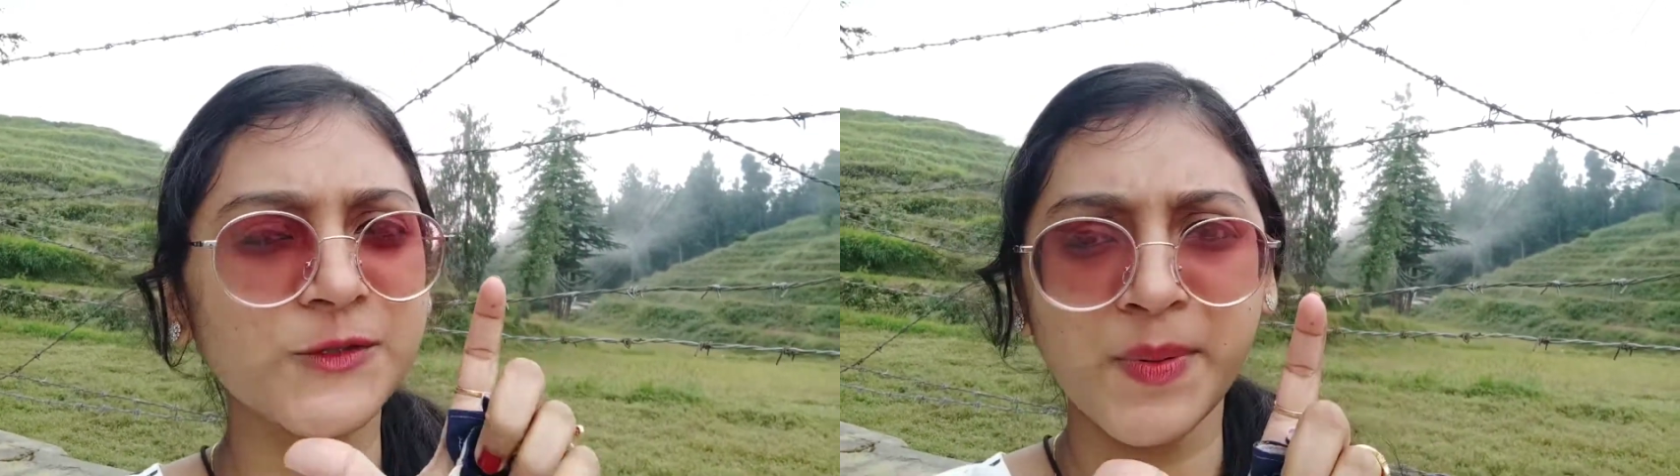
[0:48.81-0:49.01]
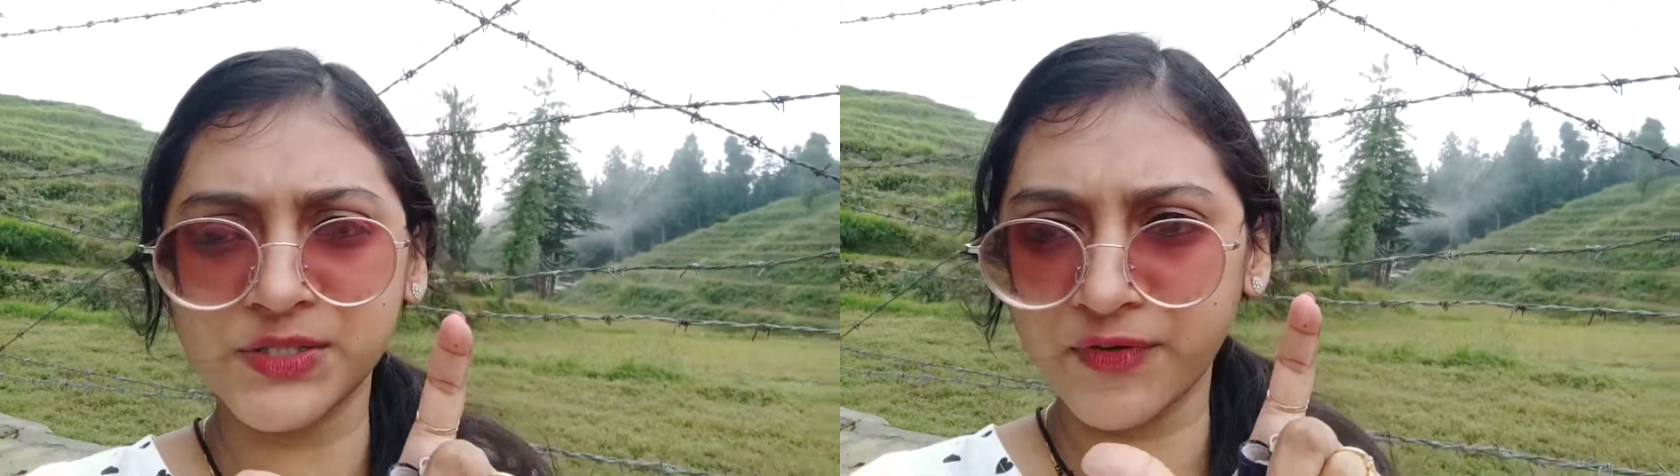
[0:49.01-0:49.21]

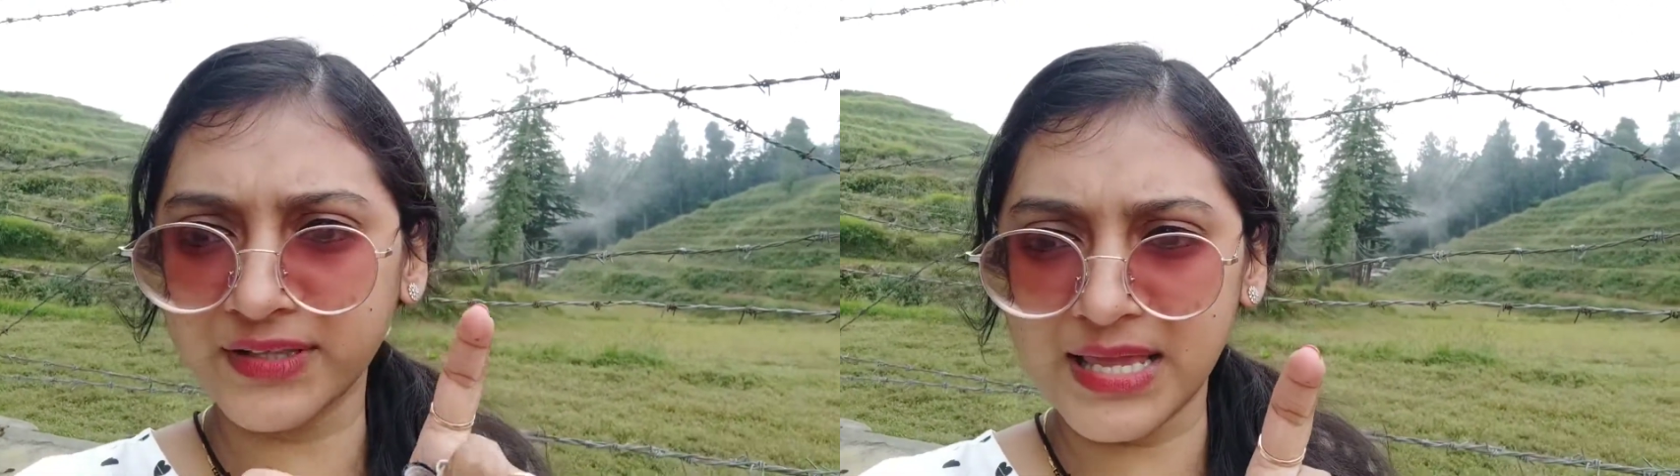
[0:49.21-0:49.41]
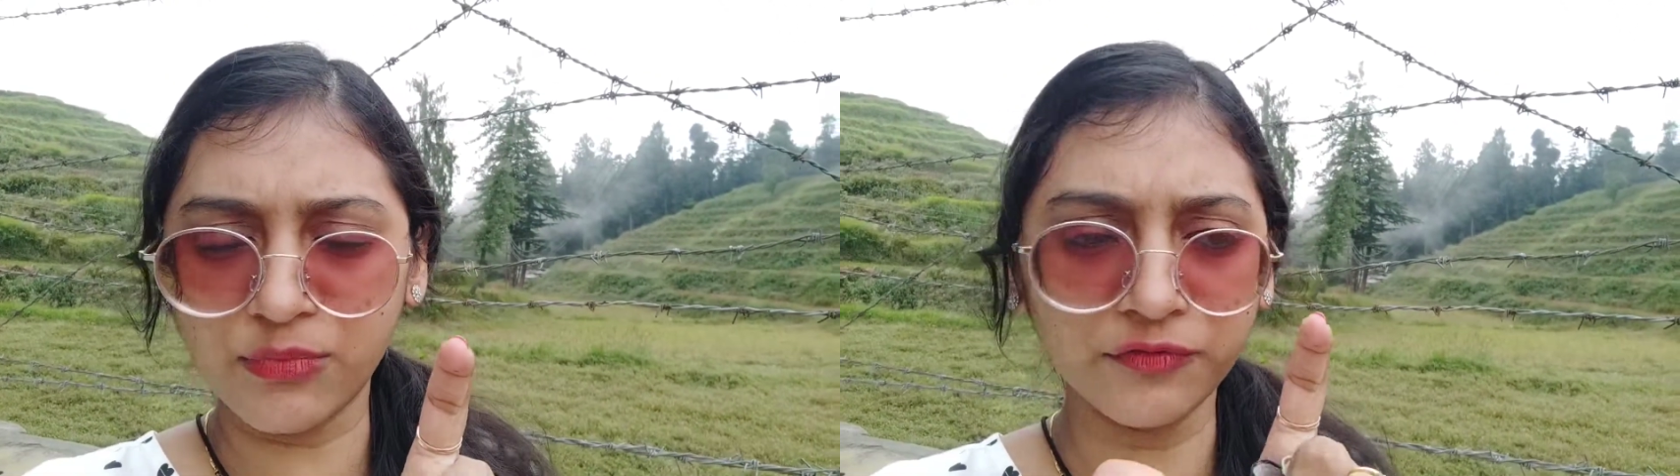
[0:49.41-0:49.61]

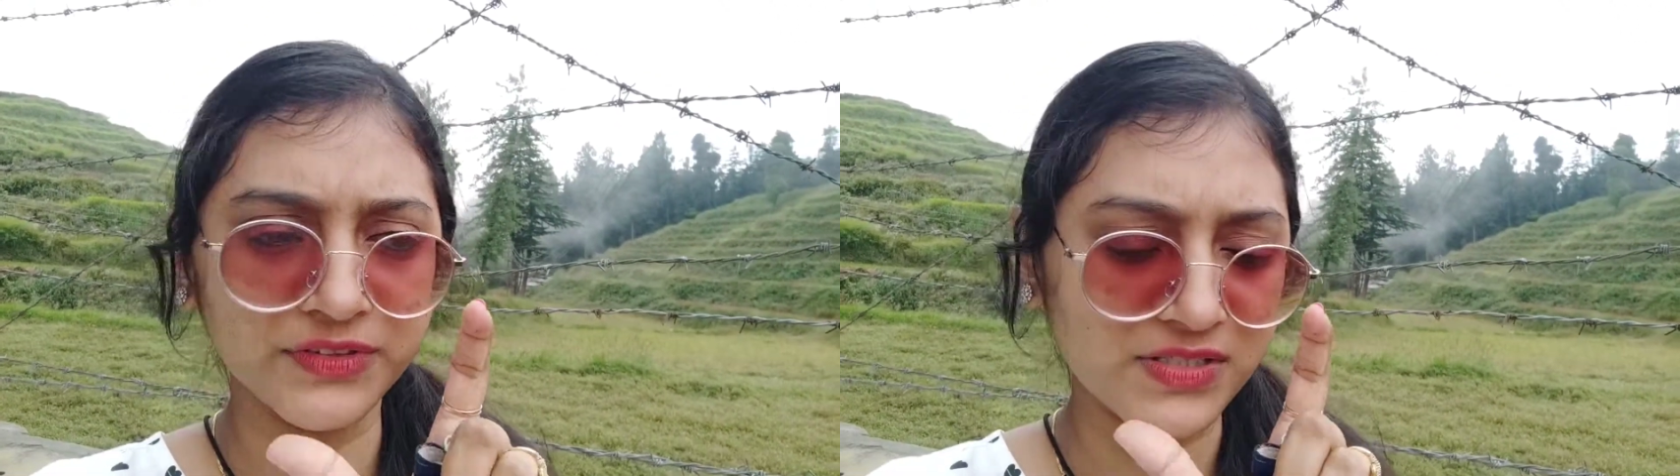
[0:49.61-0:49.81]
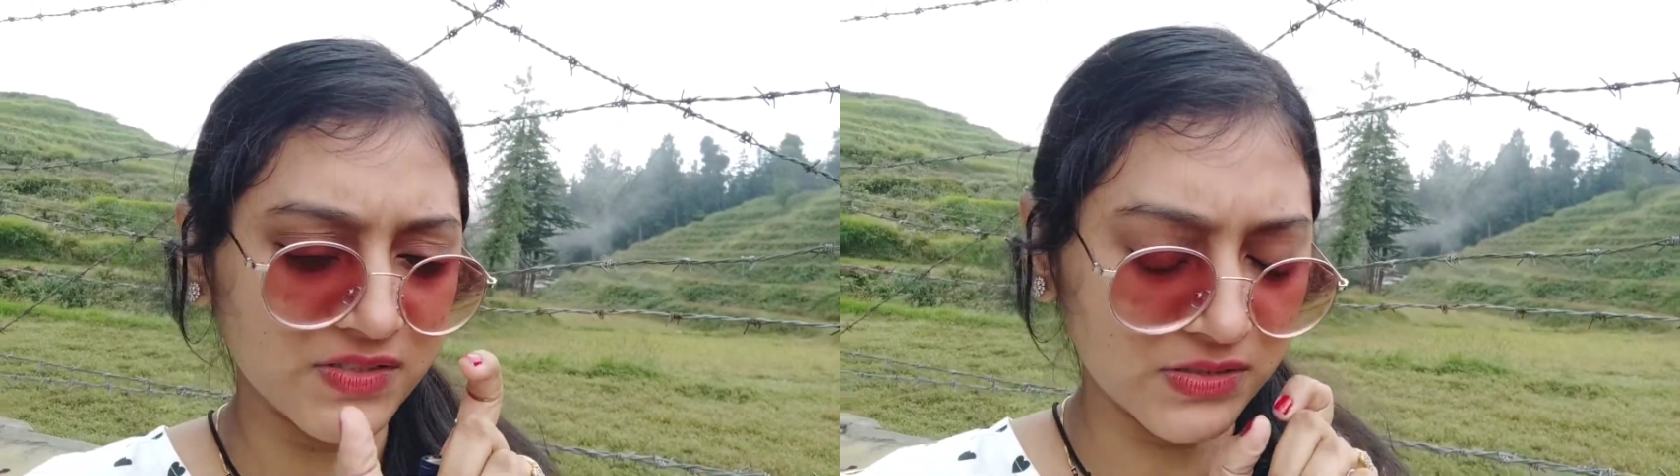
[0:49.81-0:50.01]
specific name
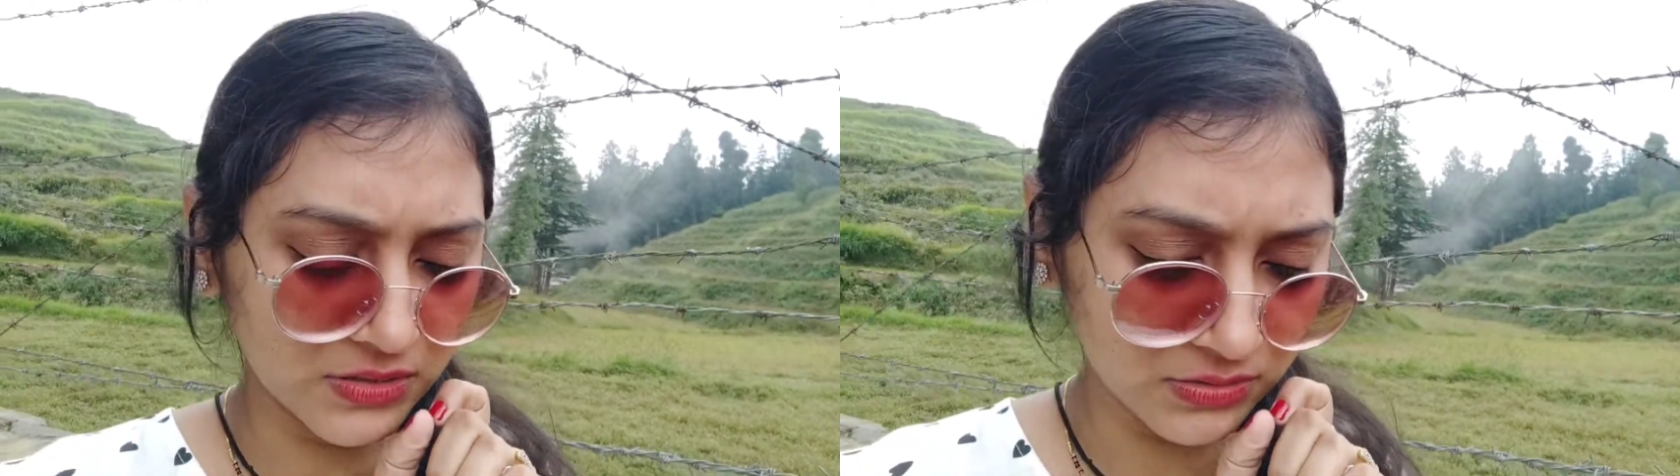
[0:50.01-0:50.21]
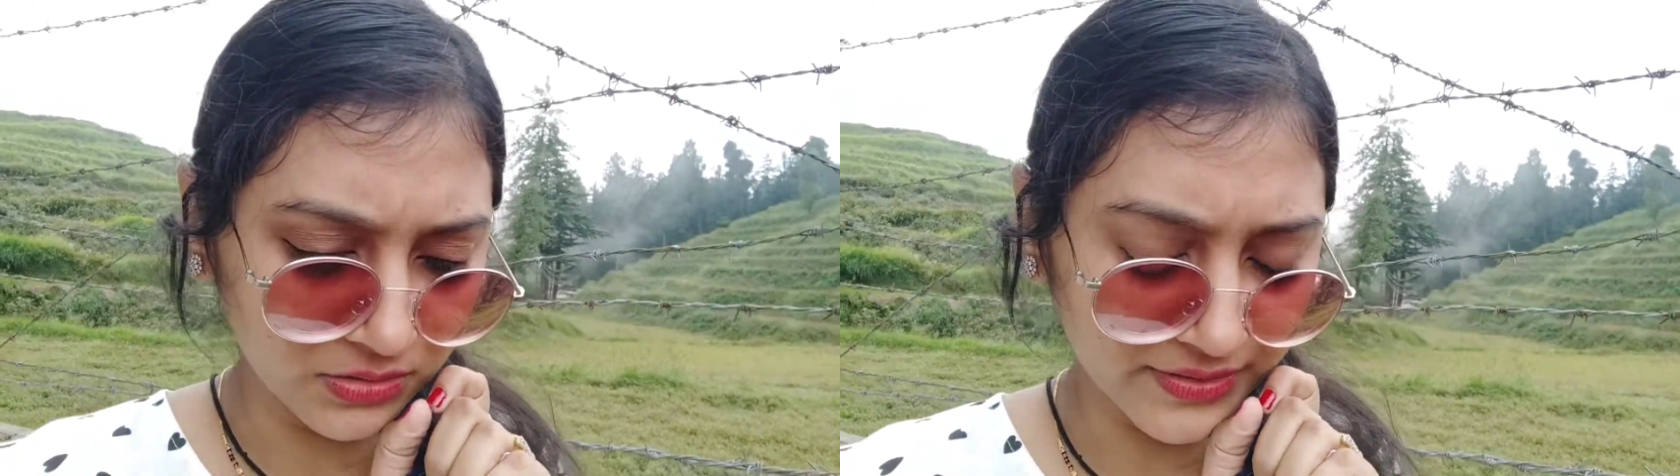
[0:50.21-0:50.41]
of this
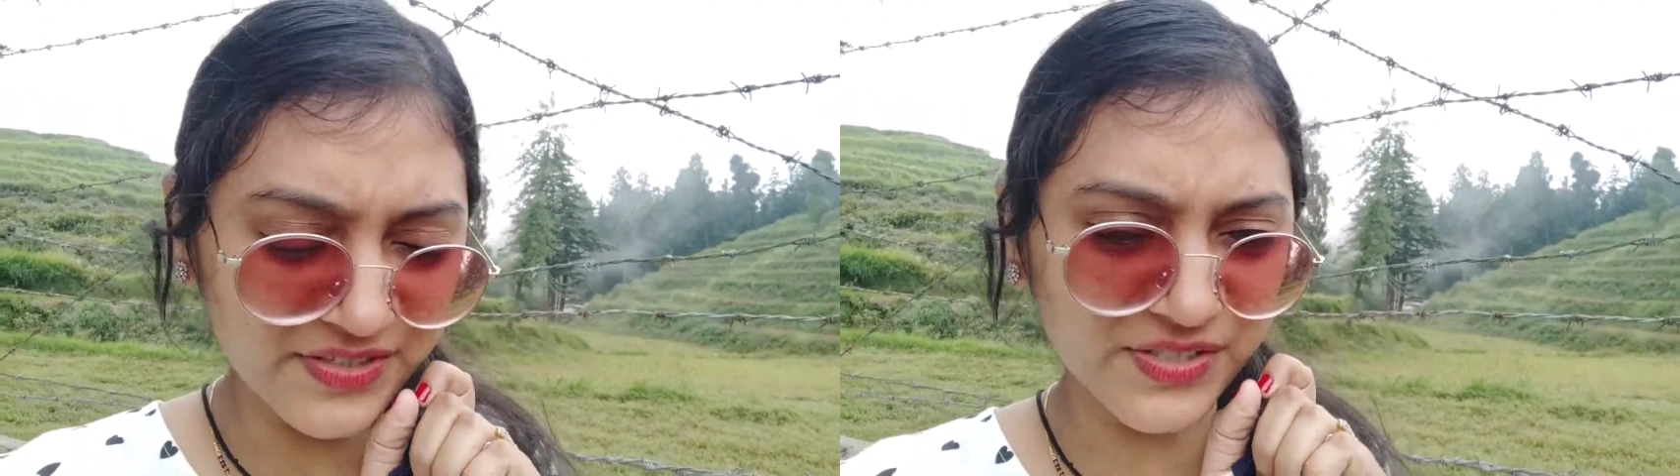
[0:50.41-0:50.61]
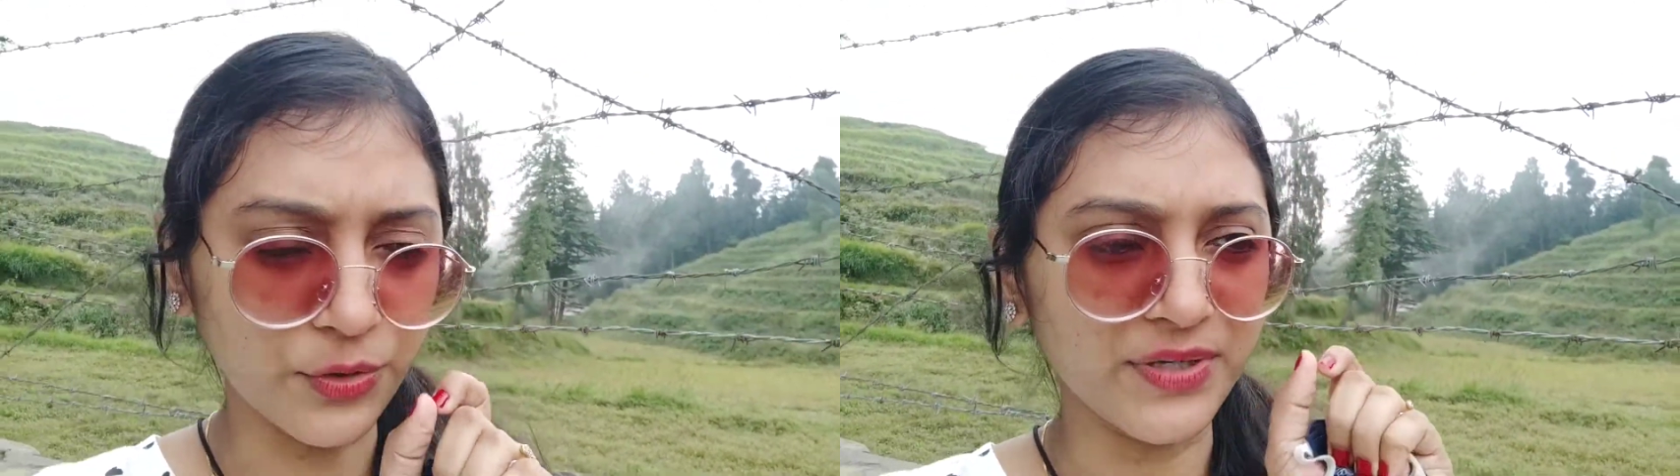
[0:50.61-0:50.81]

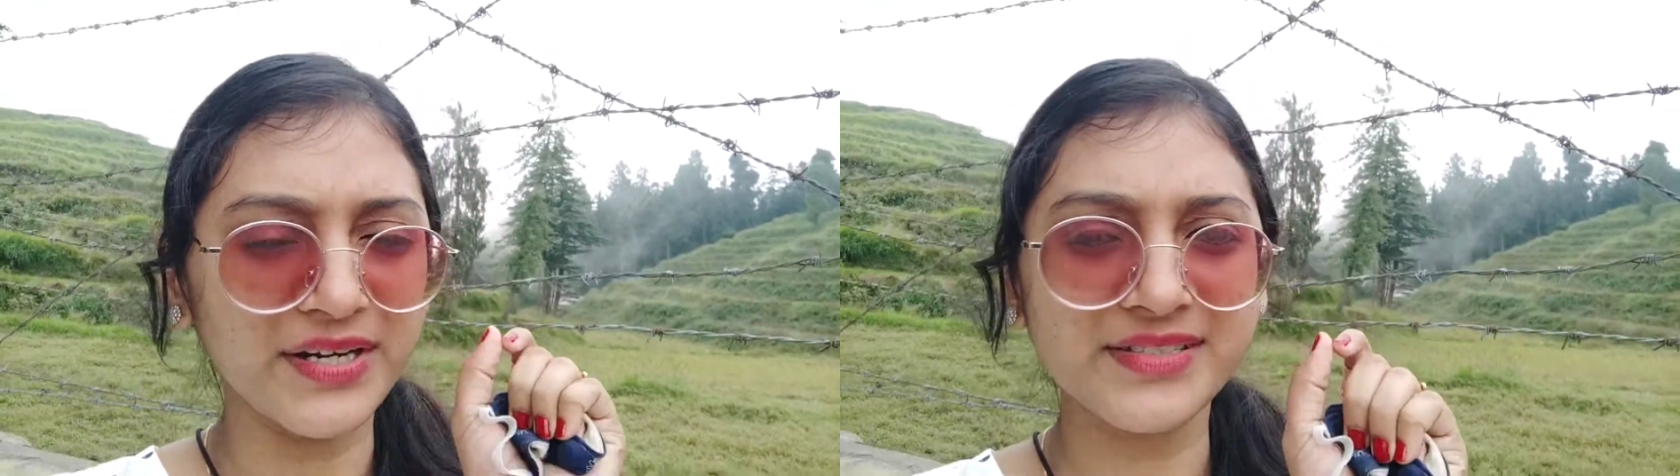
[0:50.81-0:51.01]
institute.